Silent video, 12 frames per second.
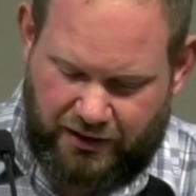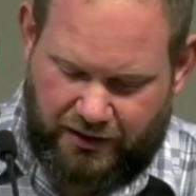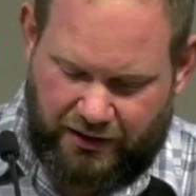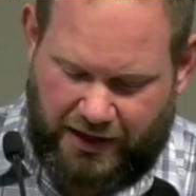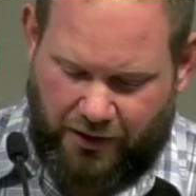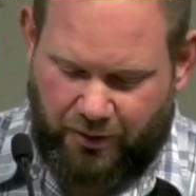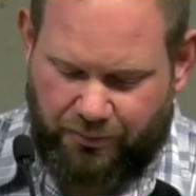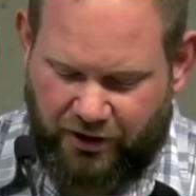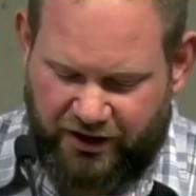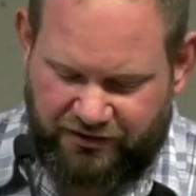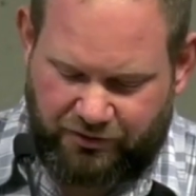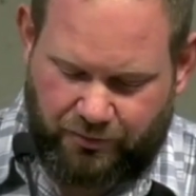now I
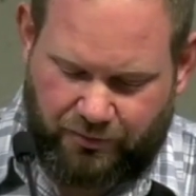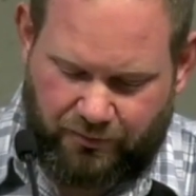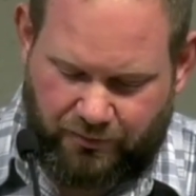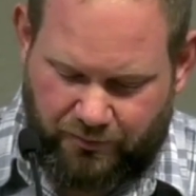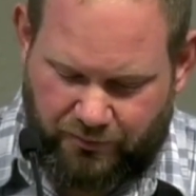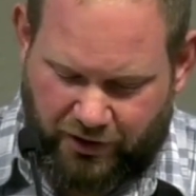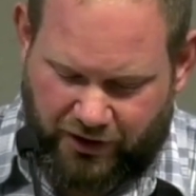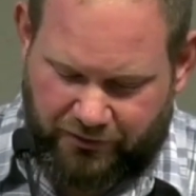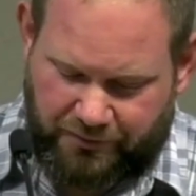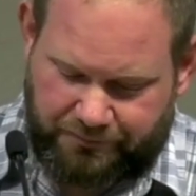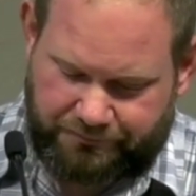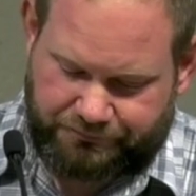praise you,
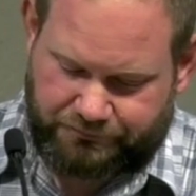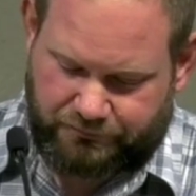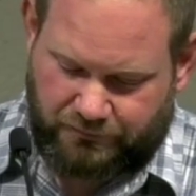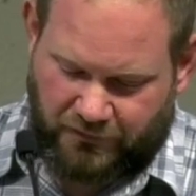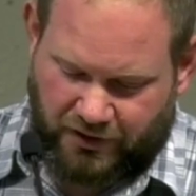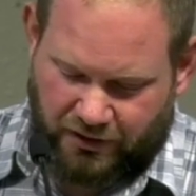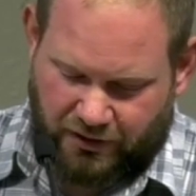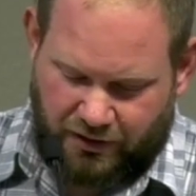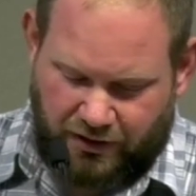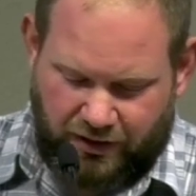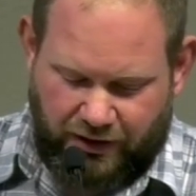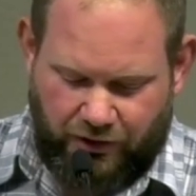brethren,
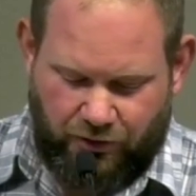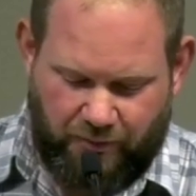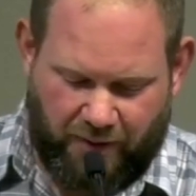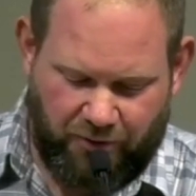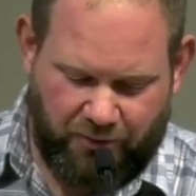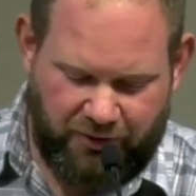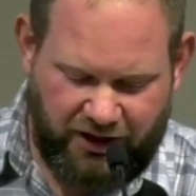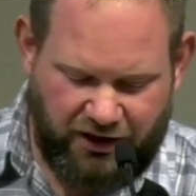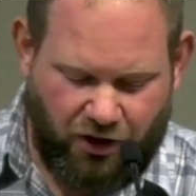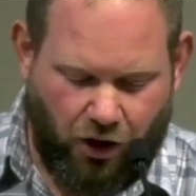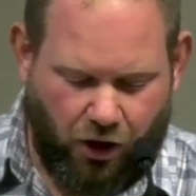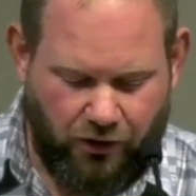that you remember me
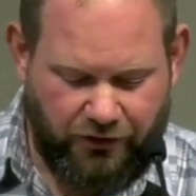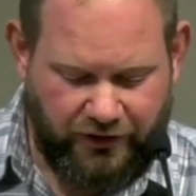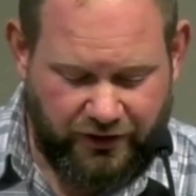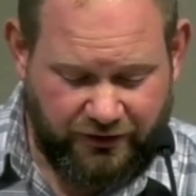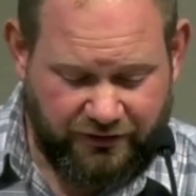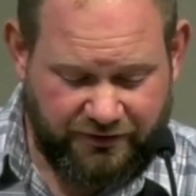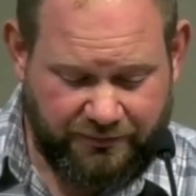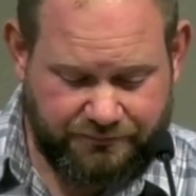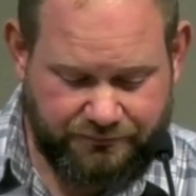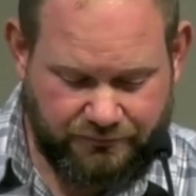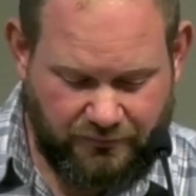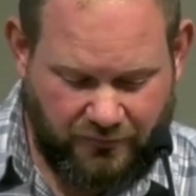in all things,
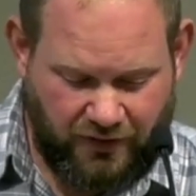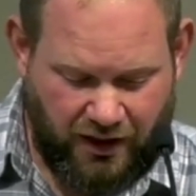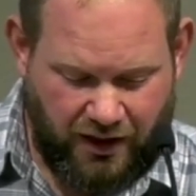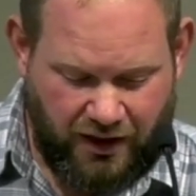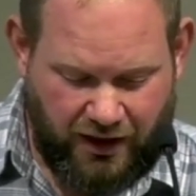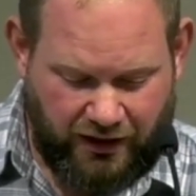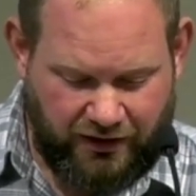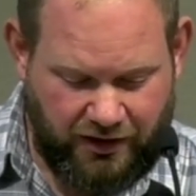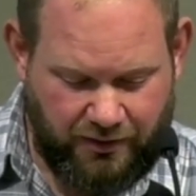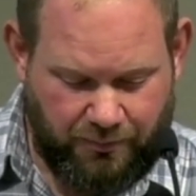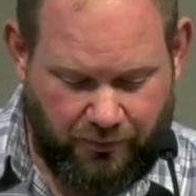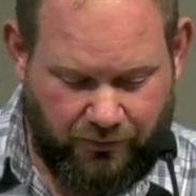and
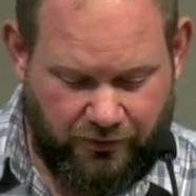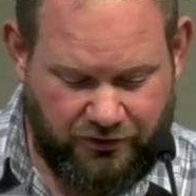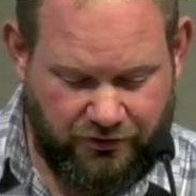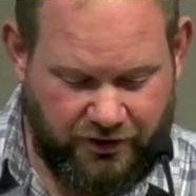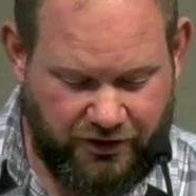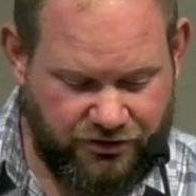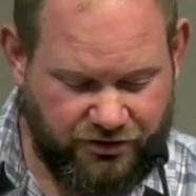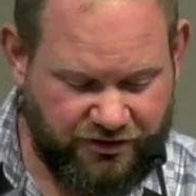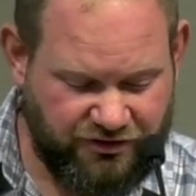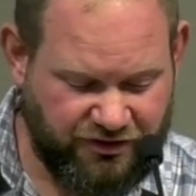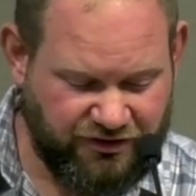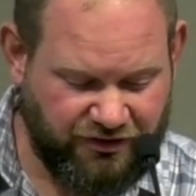keep the
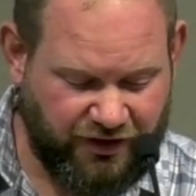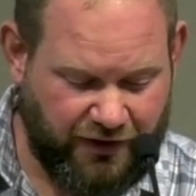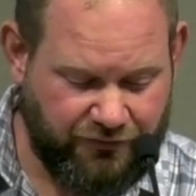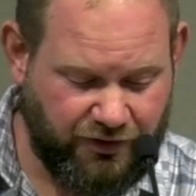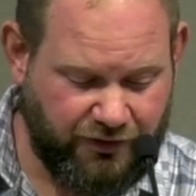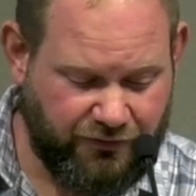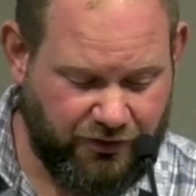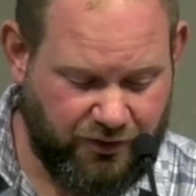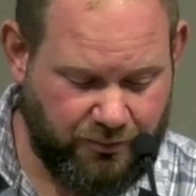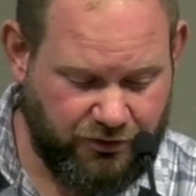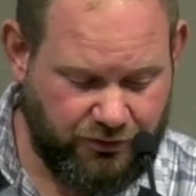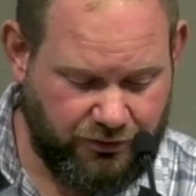traditions just as I have delivered
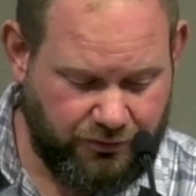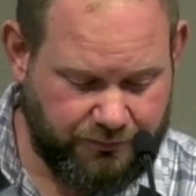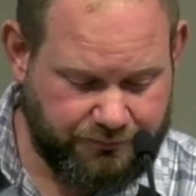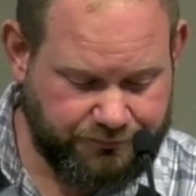them to you.